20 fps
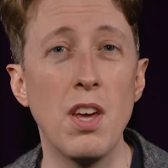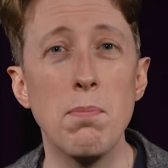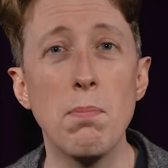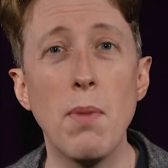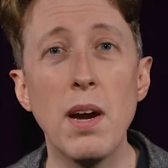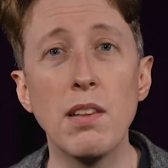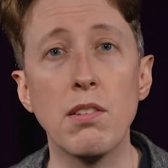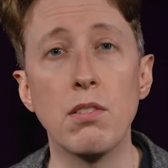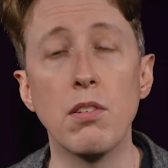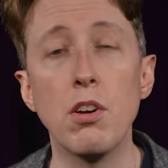It
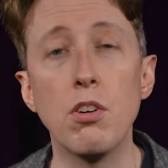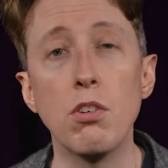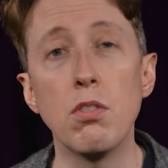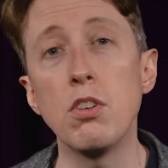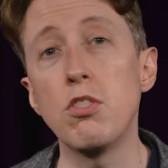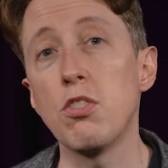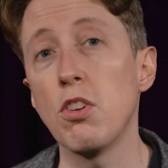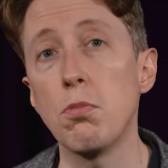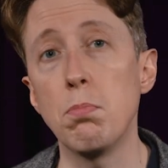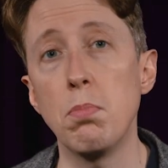might
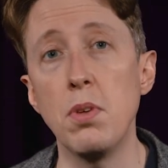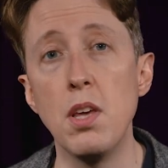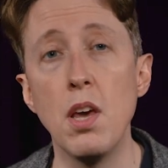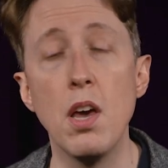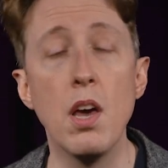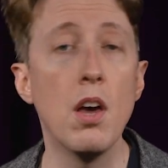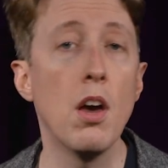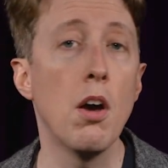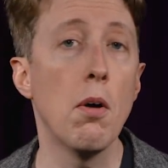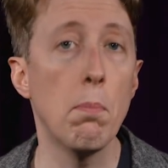literally just be
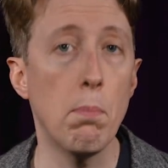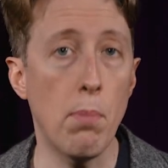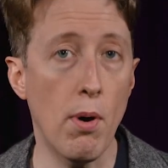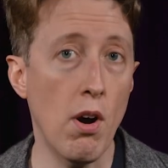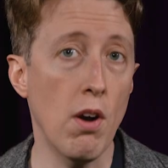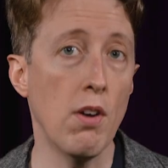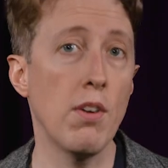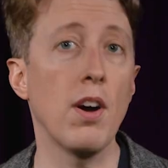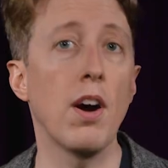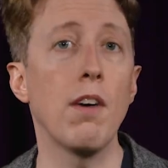
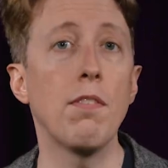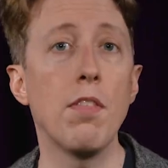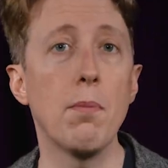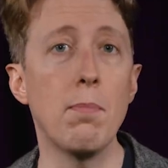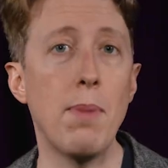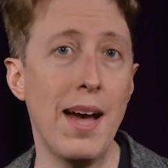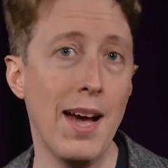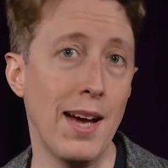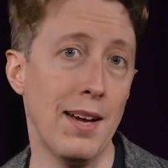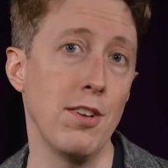part of the
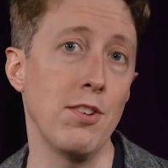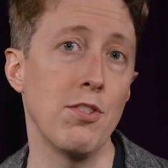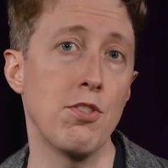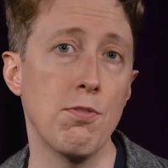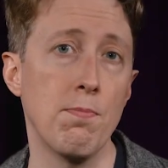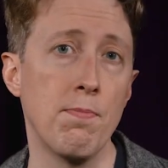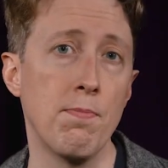package.